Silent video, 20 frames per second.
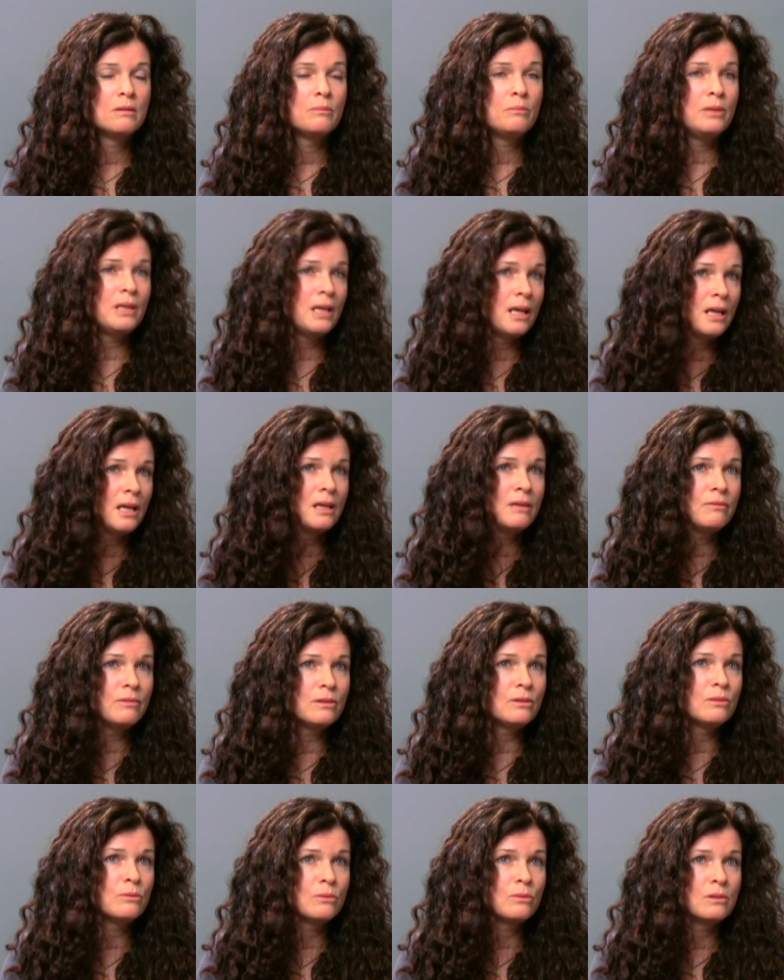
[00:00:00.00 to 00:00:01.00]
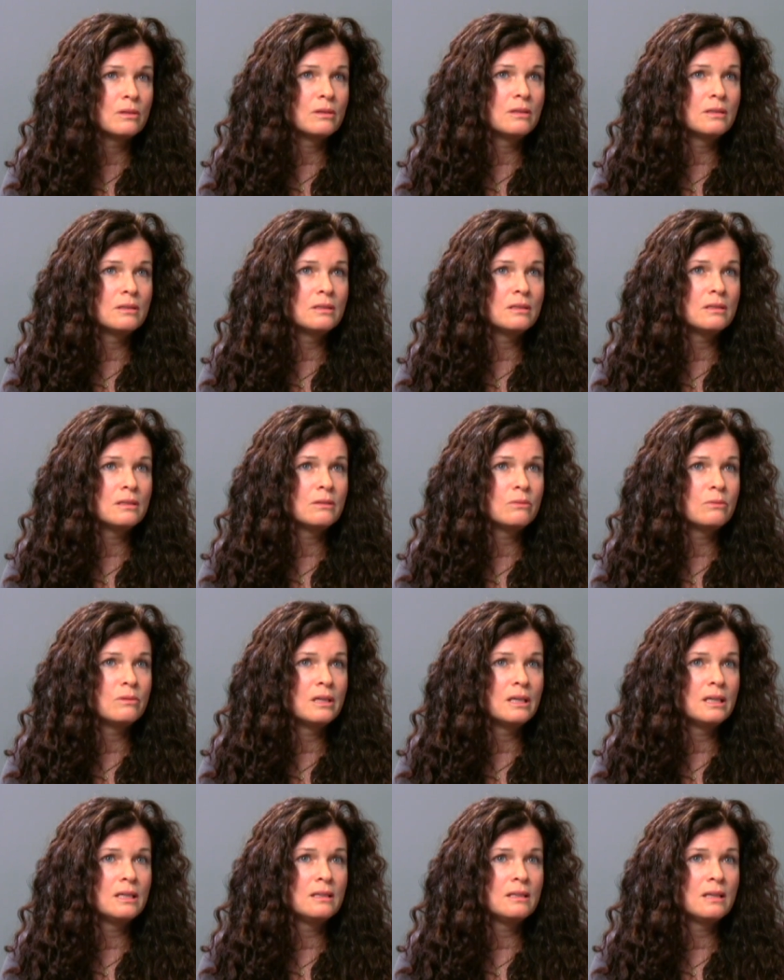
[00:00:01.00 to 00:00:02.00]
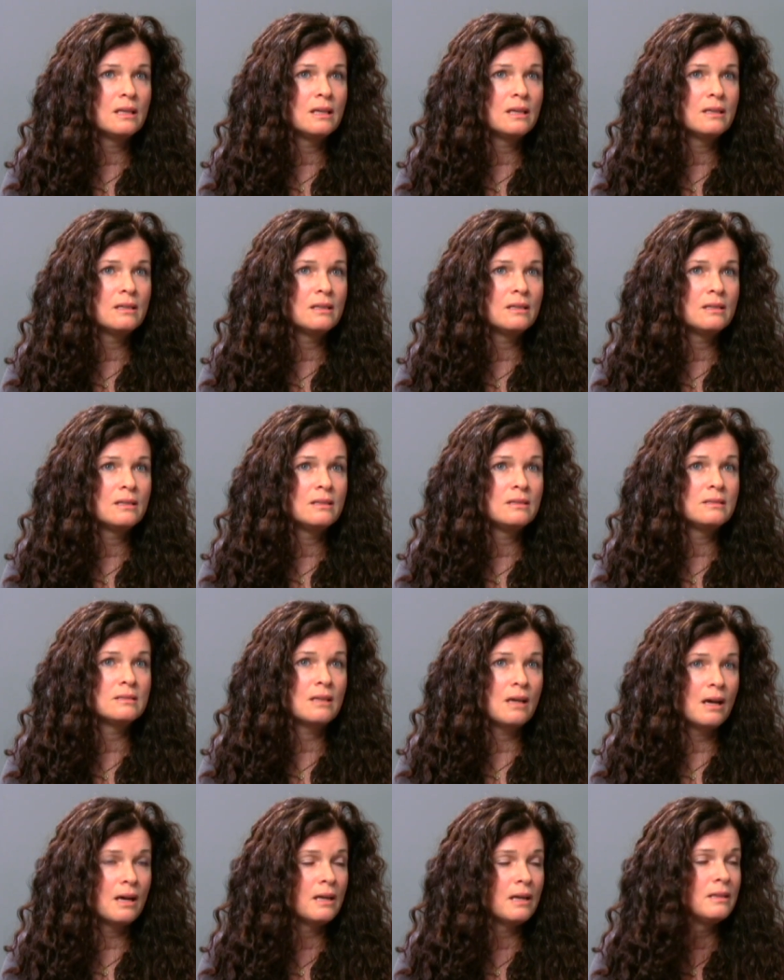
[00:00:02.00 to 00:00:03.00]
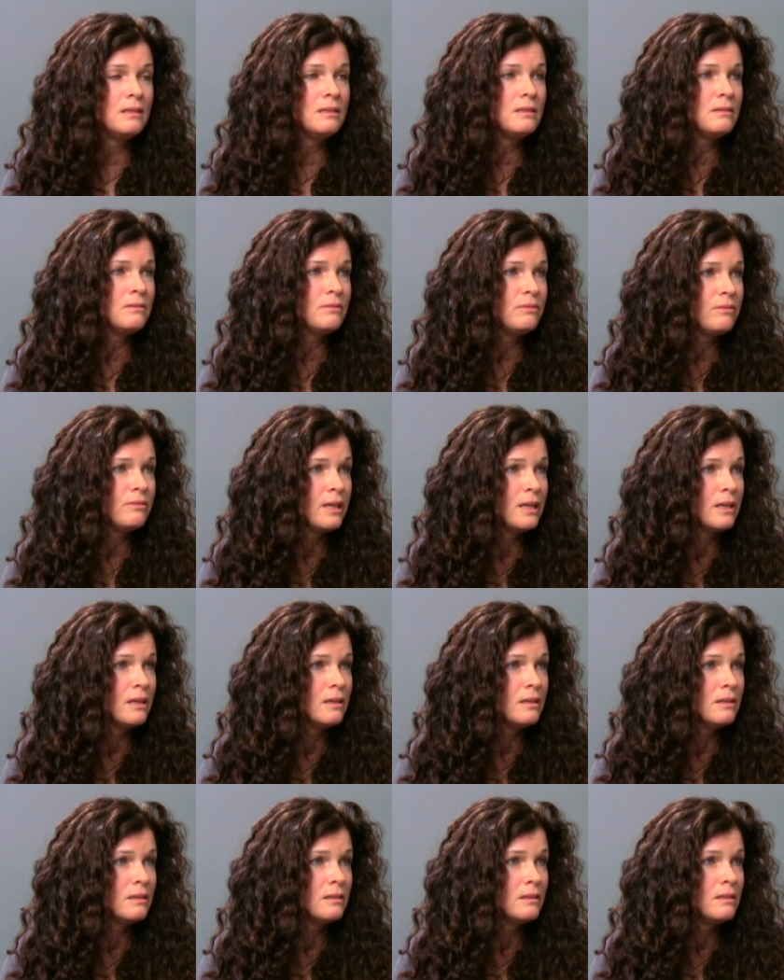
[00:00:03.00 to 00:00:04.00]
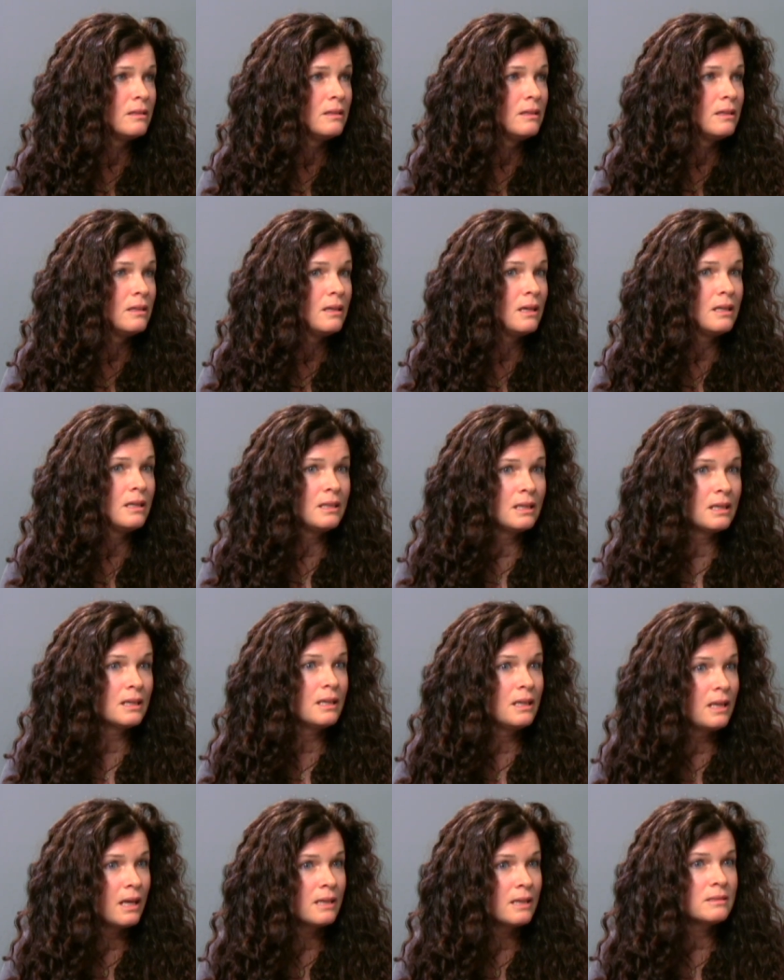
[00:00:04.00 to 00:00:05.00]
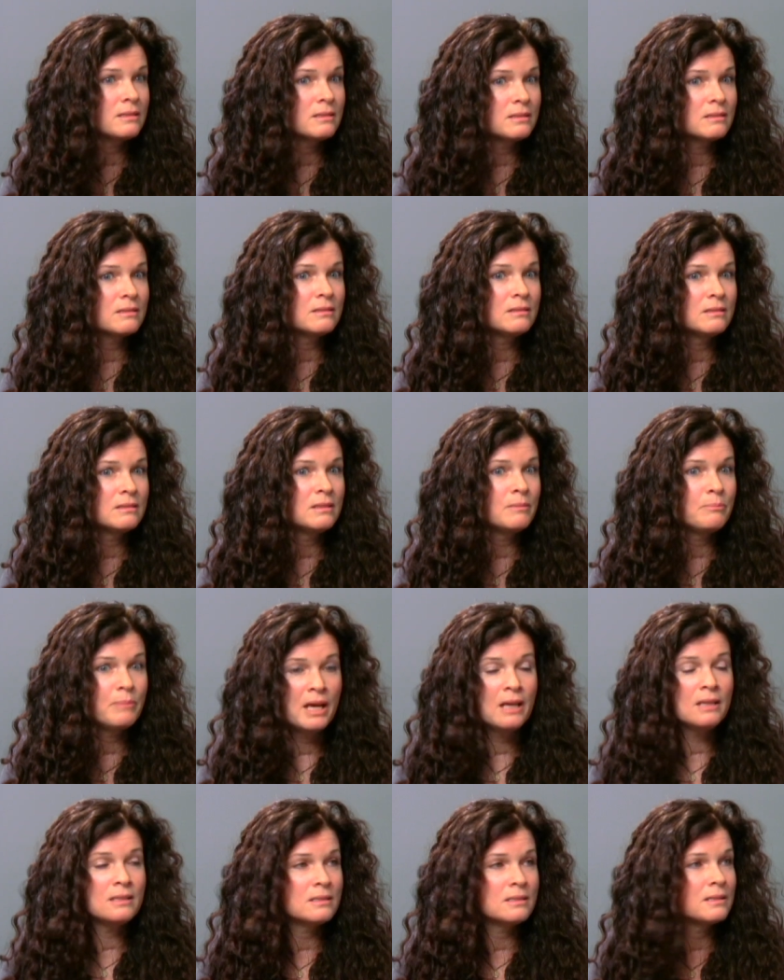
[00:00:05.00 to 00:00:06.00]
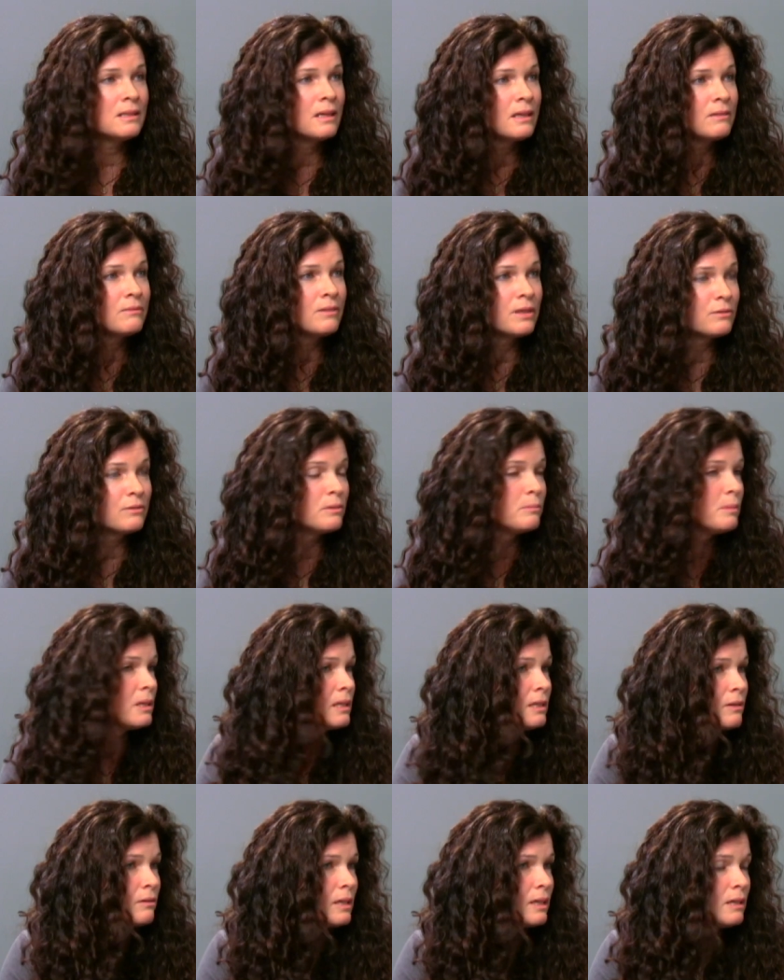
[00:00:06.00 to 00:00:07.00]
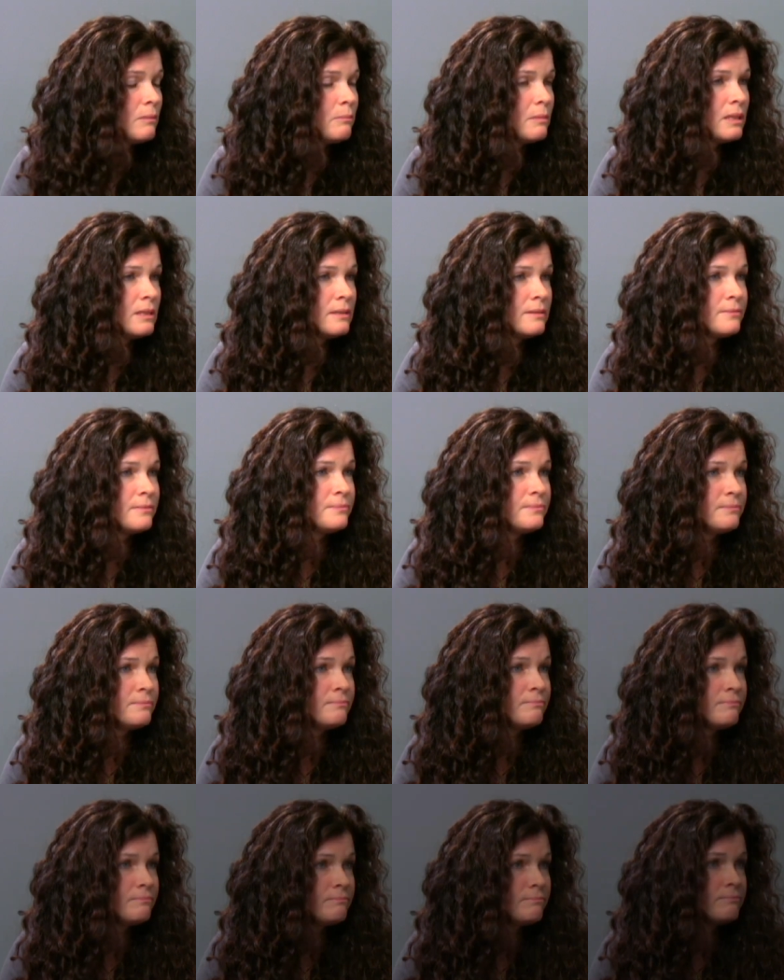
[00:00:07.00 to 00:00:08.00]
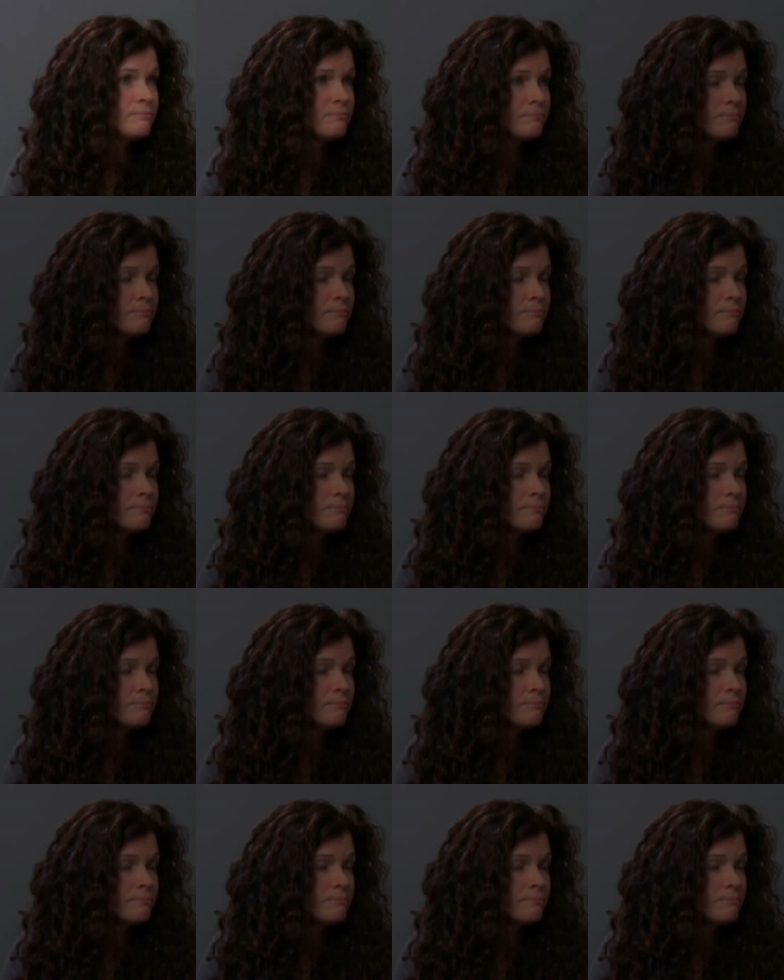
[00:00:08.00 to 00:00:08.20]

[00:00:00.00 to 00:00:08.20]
behave in the world in a way that is kind and fair and that gets the best out of everybody around me. Mm -hmm.